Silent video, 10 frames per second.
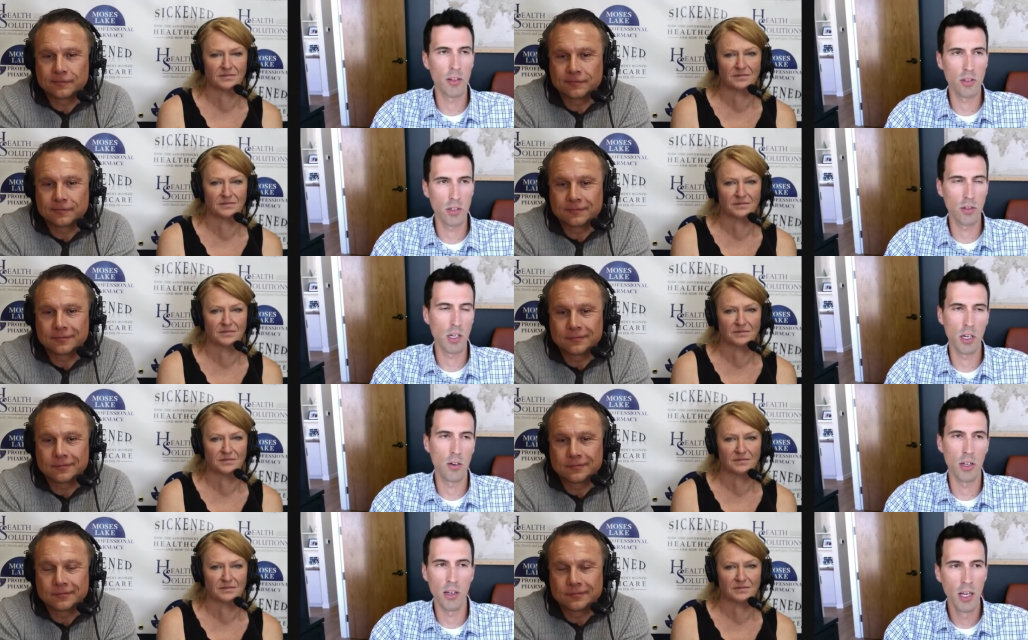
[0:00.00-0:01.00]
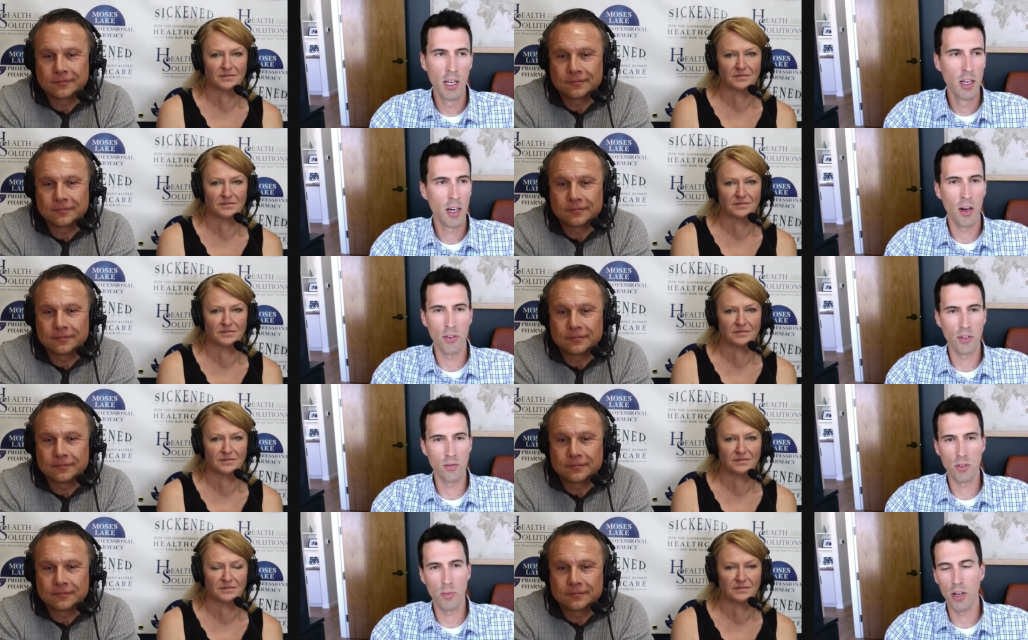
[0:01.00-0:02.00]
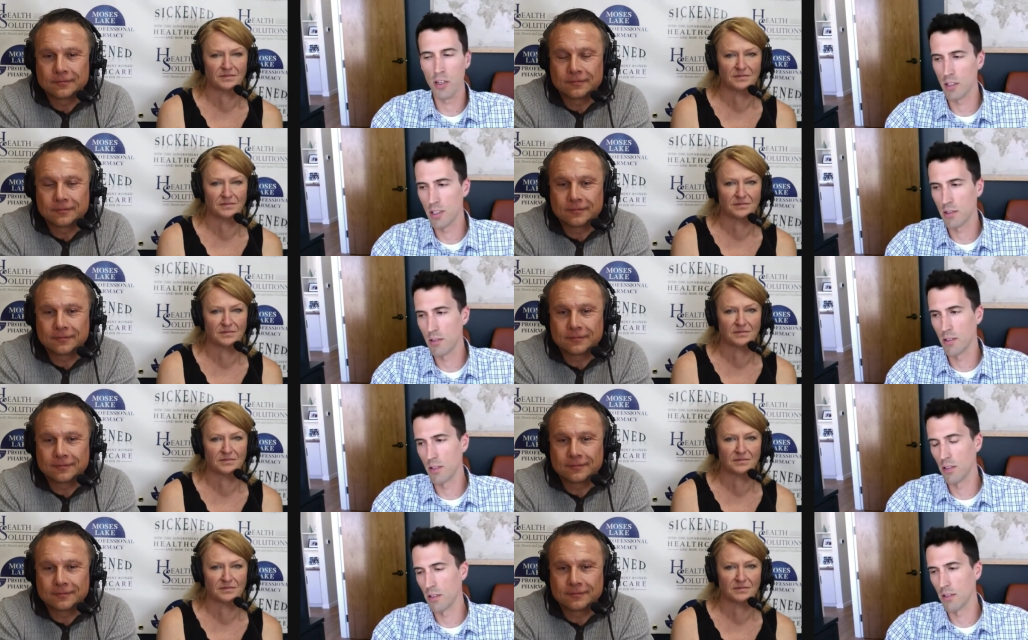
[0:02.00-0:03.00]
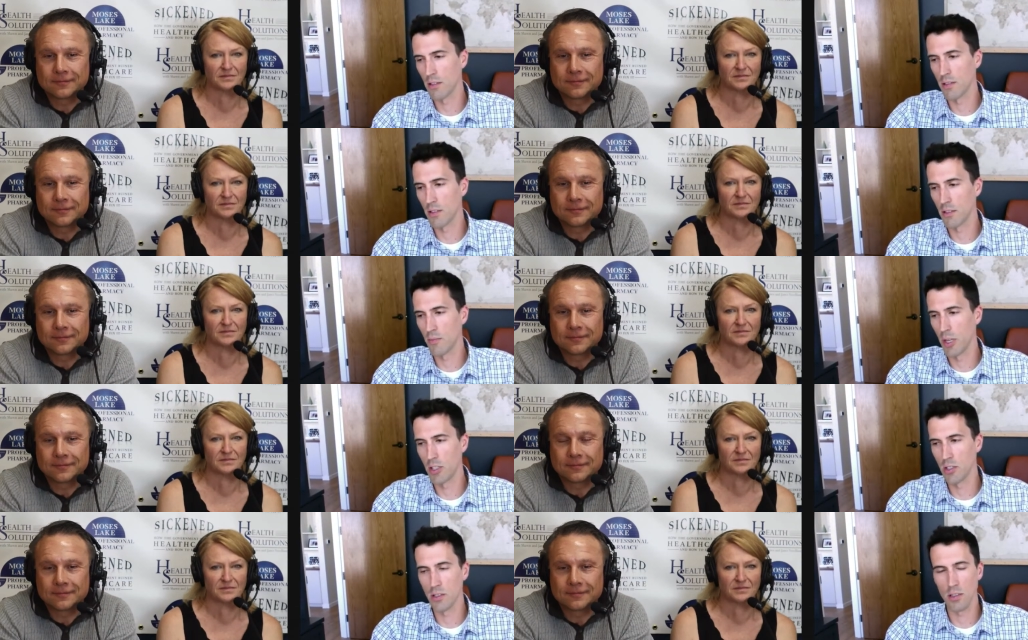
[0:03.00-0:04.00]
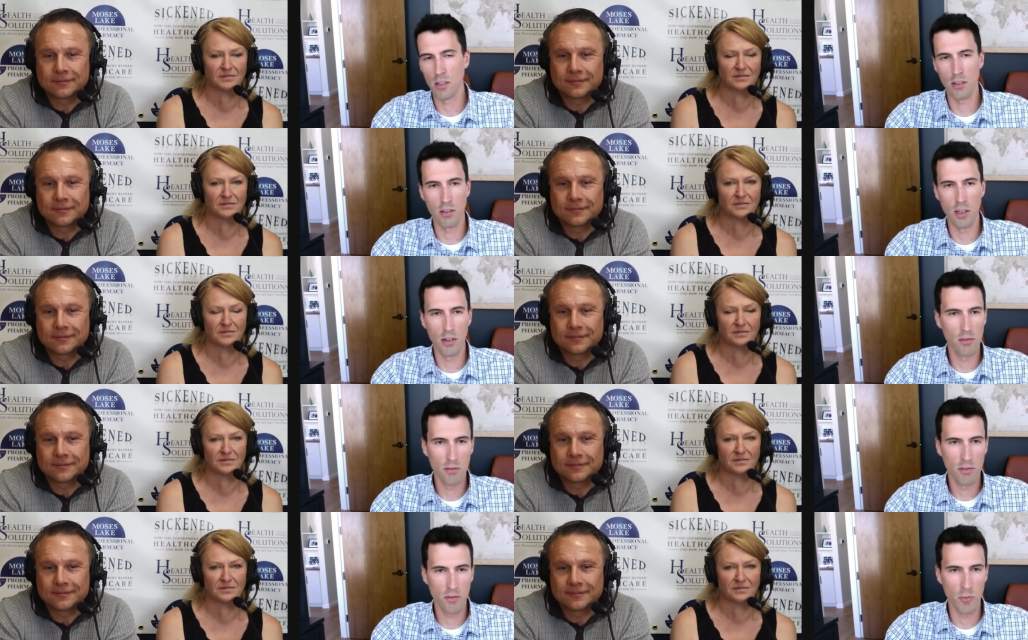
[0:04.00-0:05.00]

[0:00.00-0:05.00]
Speaker 1: a month or so ago, and I was responding to patients on, you know,